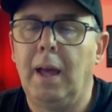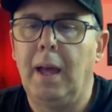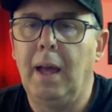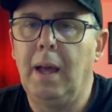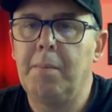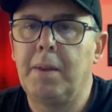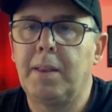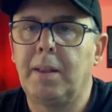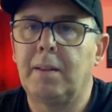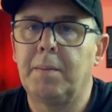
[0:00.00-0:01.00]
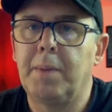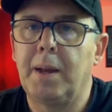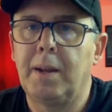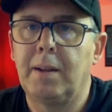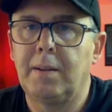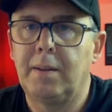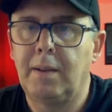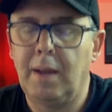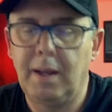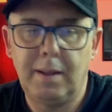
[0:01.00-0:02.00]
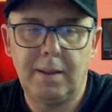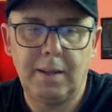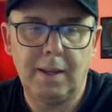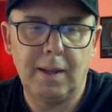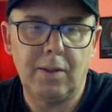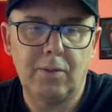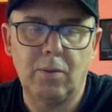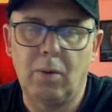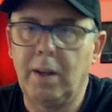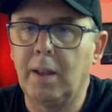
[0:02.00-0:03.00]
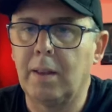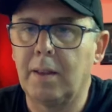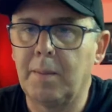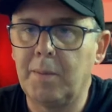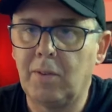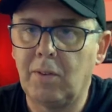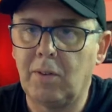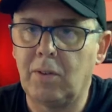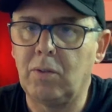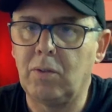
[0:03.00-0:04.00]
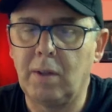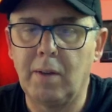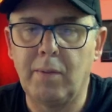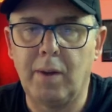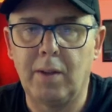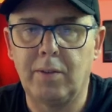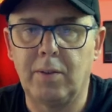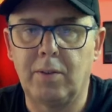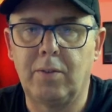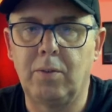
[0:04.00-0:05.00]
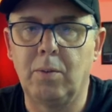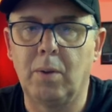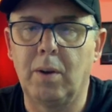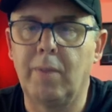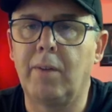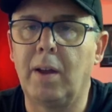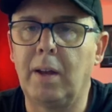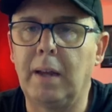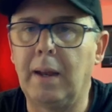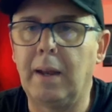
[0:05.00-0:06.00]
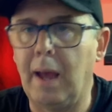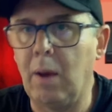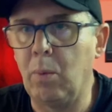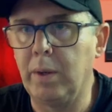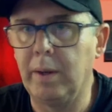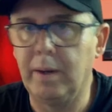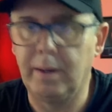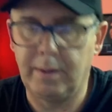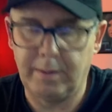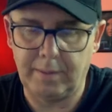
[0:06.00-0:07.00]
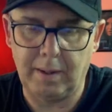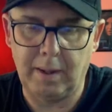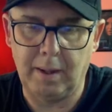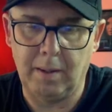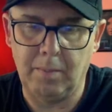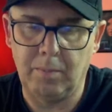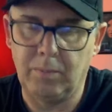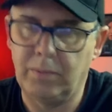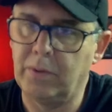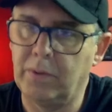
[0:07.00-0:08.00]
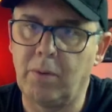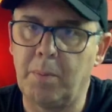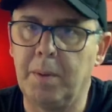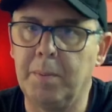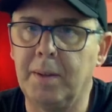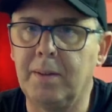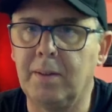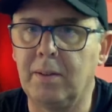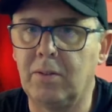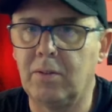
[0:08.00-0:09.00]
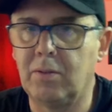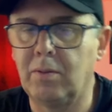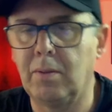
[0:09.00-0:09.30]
I think that's about it. Anything else or any other images that you see of ours that you want to find out how we did it, just drop me a message